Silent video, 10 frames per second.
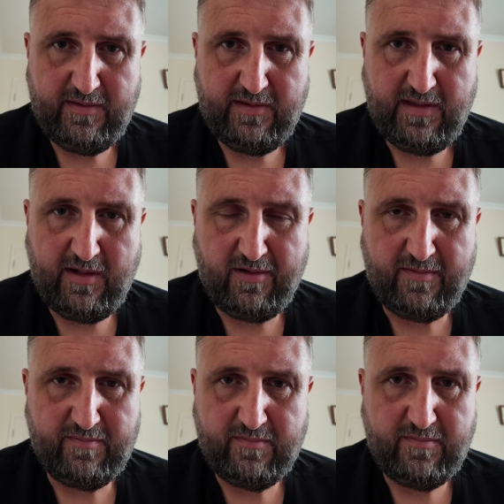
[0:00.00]
they're
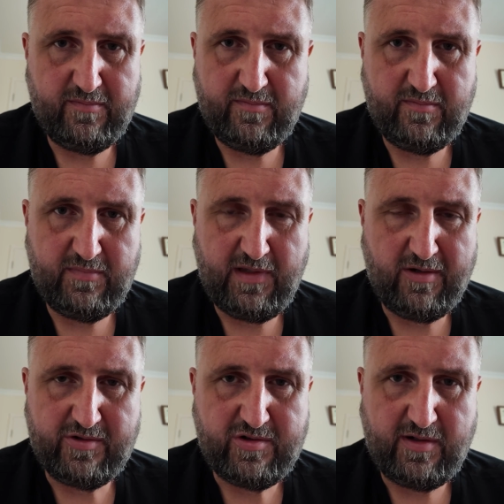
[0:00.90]
not
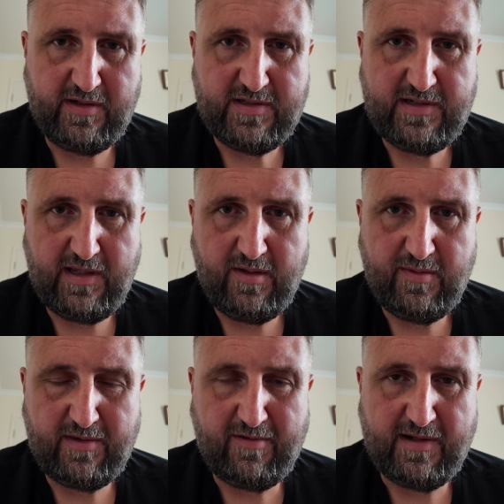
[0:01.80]
trying to sting you
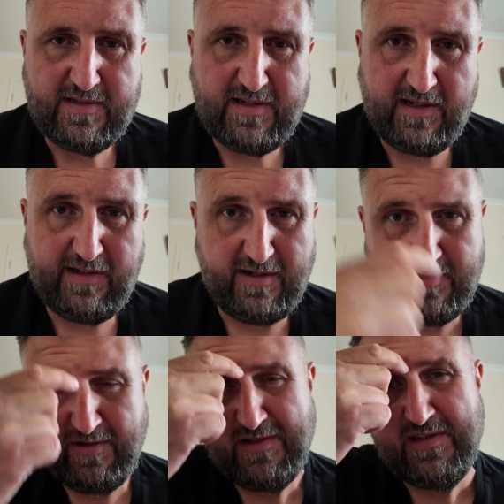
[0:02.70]
with grandstand
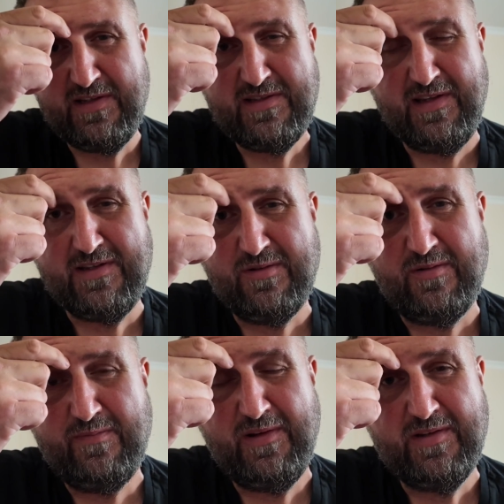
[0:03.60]
entries. It's
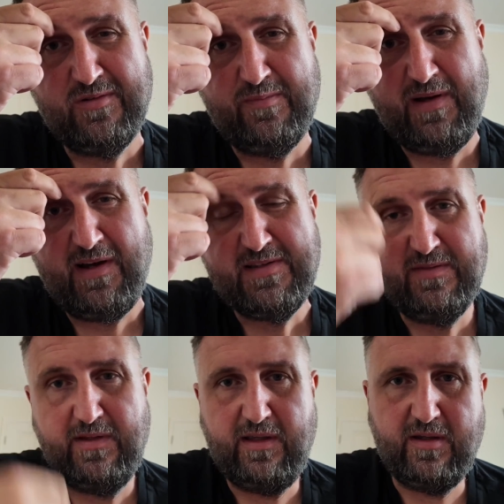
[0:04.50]
all part
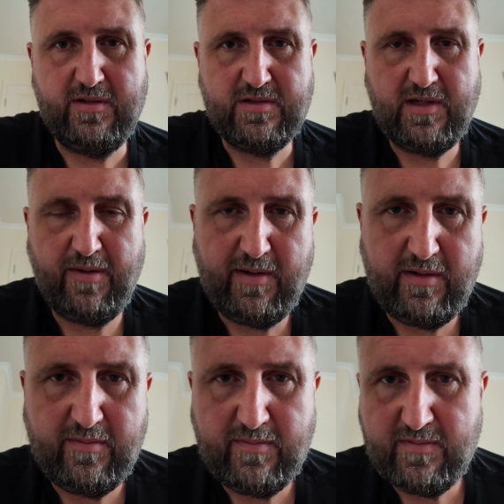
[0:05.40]
of it. You can just go in
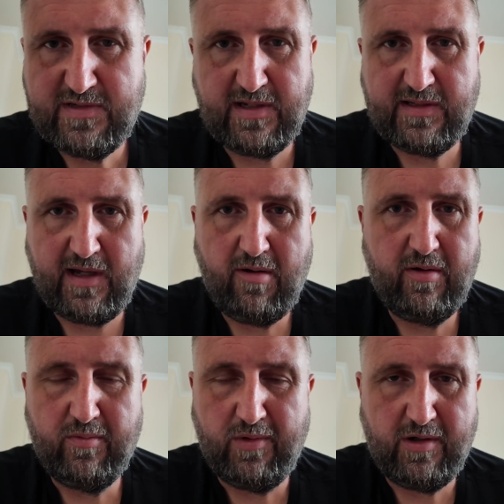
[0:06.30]
and sit down
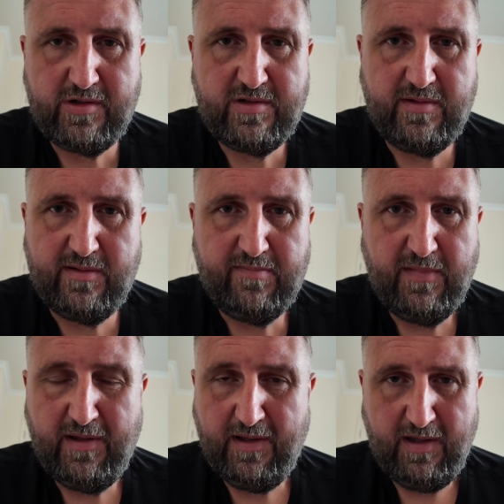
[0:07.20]
and watch, and
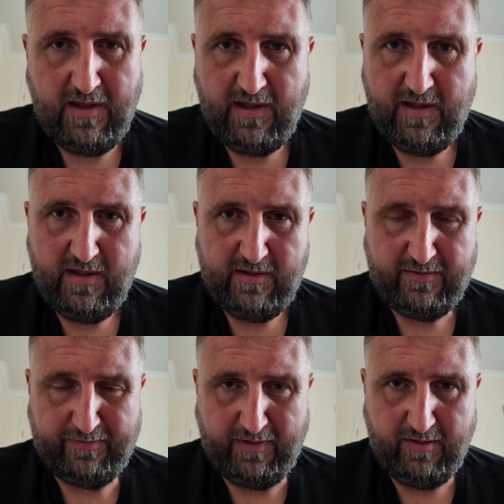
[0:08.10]

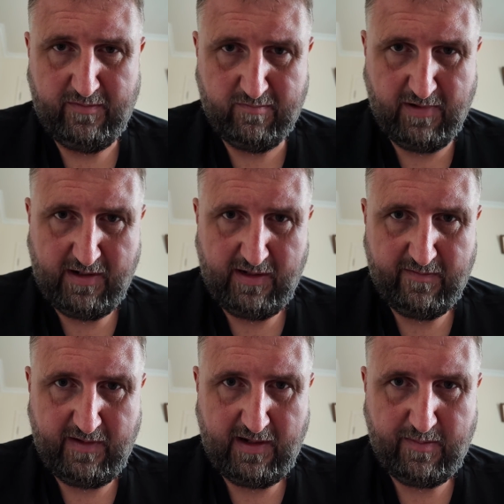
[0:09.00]
there's food readily
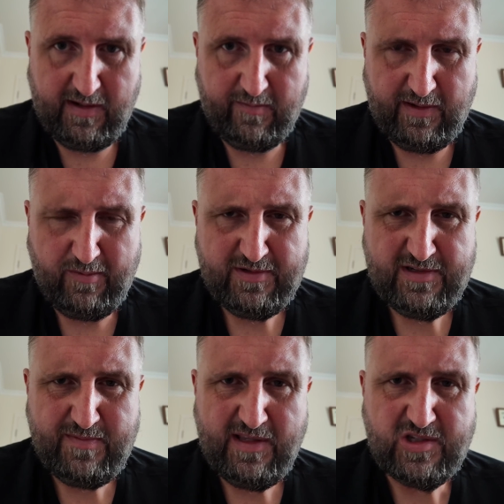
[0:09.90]
available everywhere. It
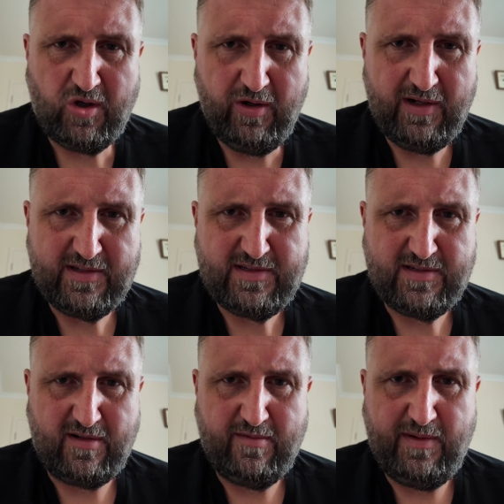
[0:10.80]
wasn't as many toilets
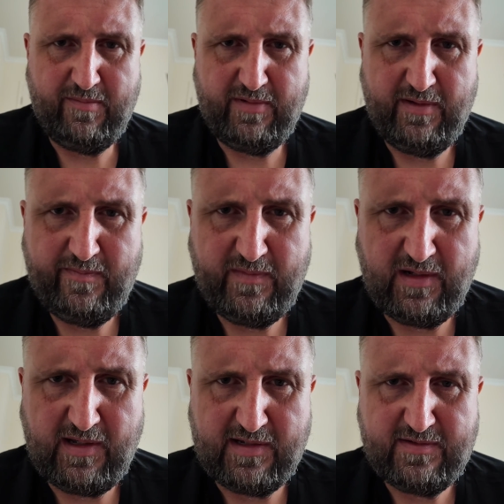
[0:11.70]
as I remember
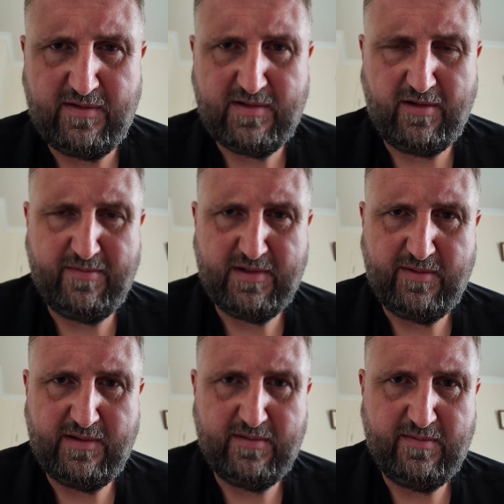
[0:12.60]
the last few times I
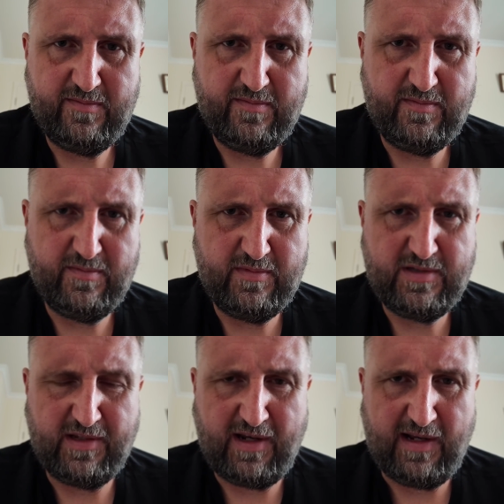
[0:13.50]
went
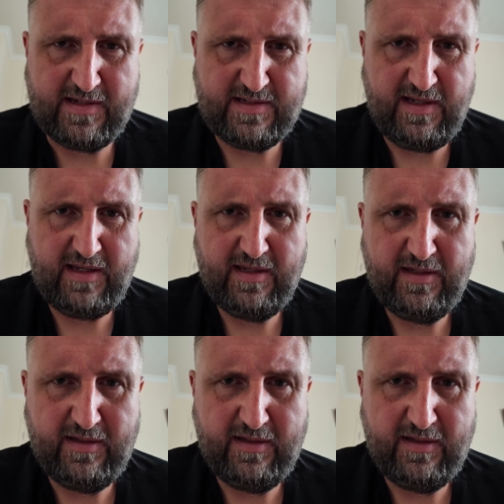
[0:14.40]
to the Classic.